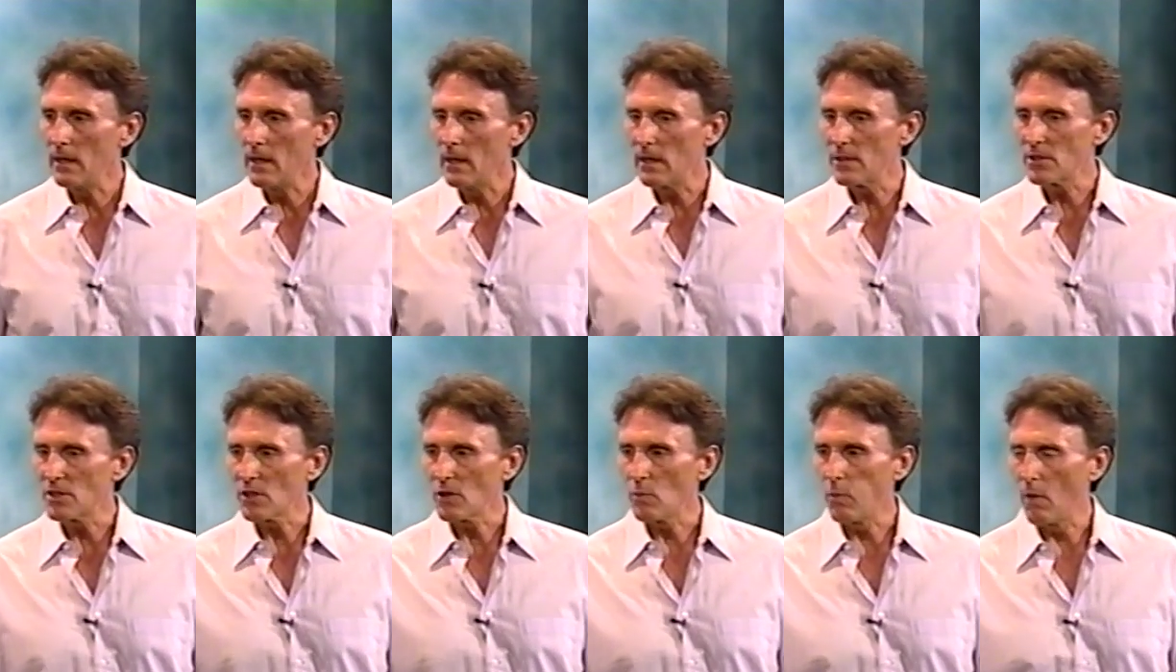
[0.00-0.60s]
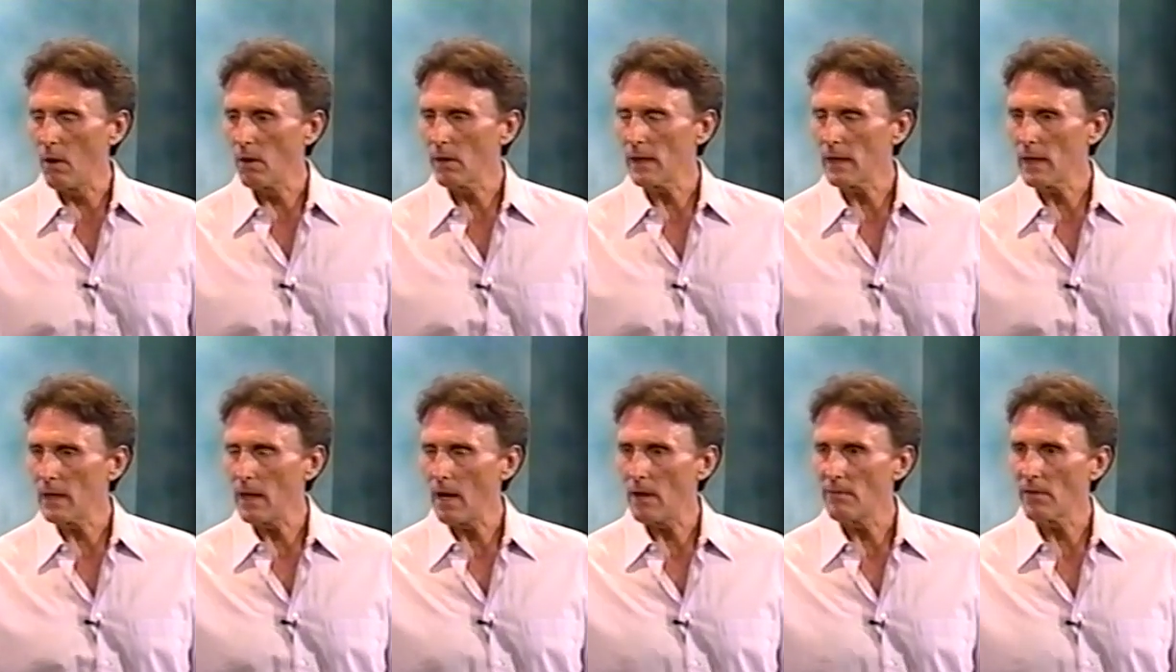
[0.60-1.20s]
is the
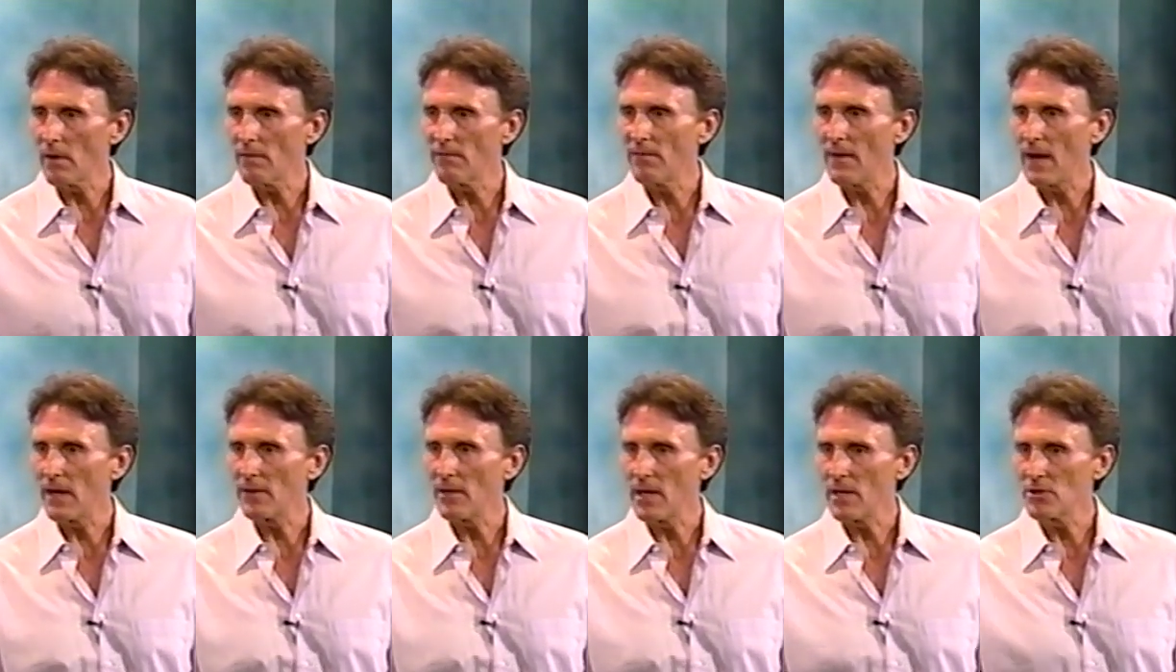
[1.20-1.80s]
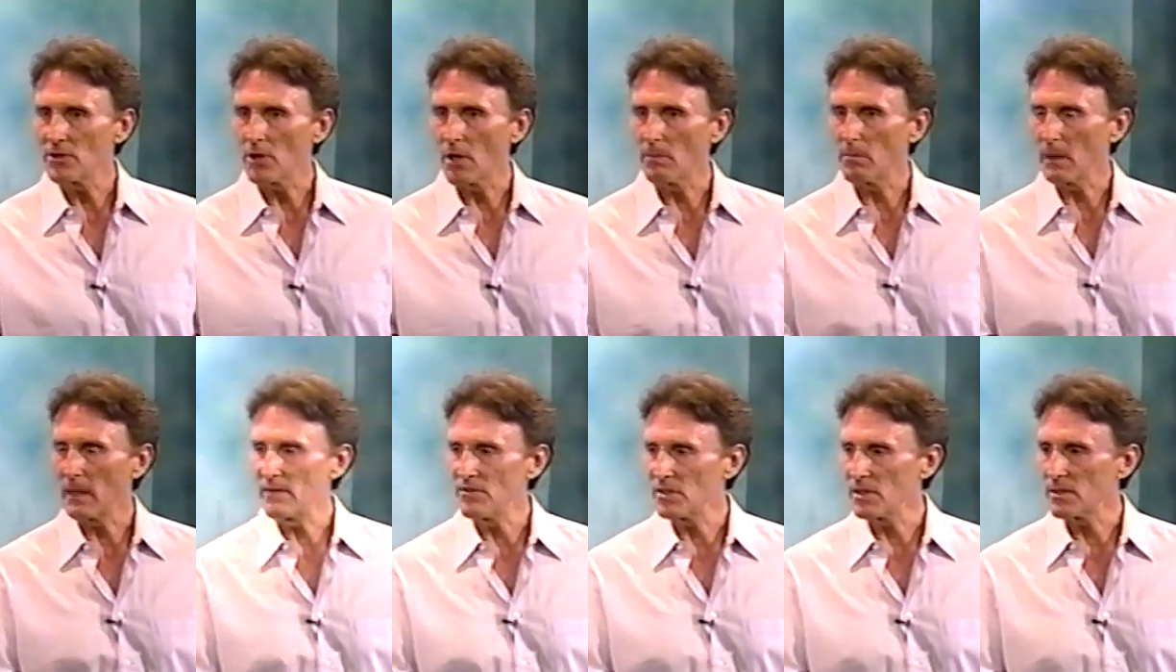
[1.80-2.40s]
quality of our foundation, our
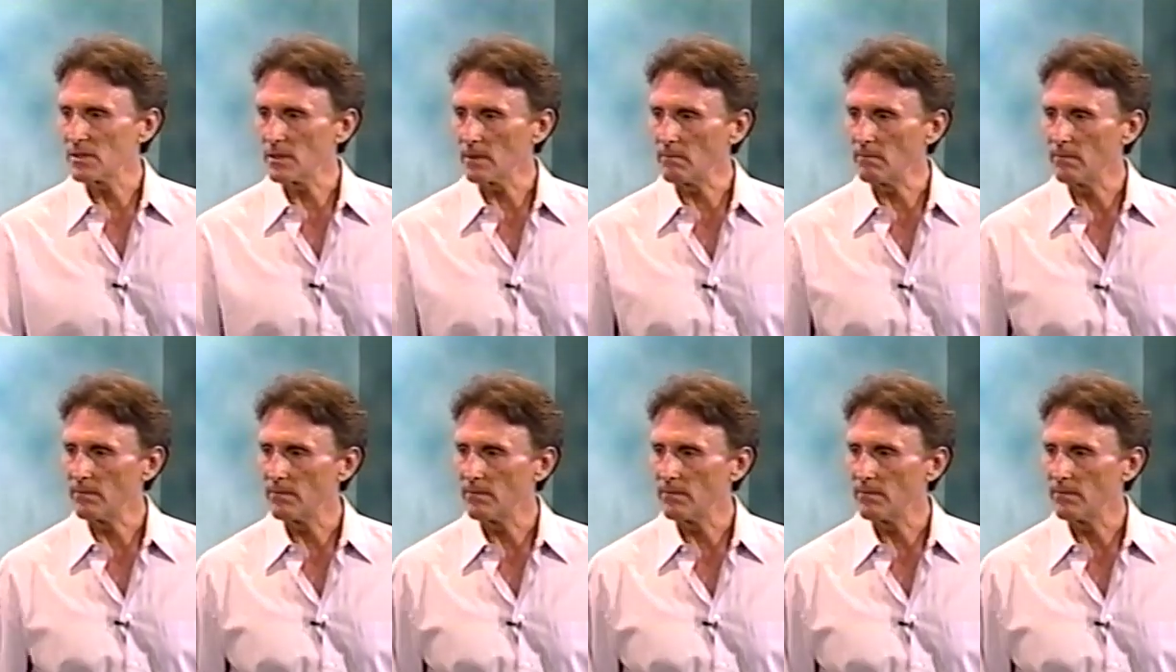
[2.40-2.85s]
belief system.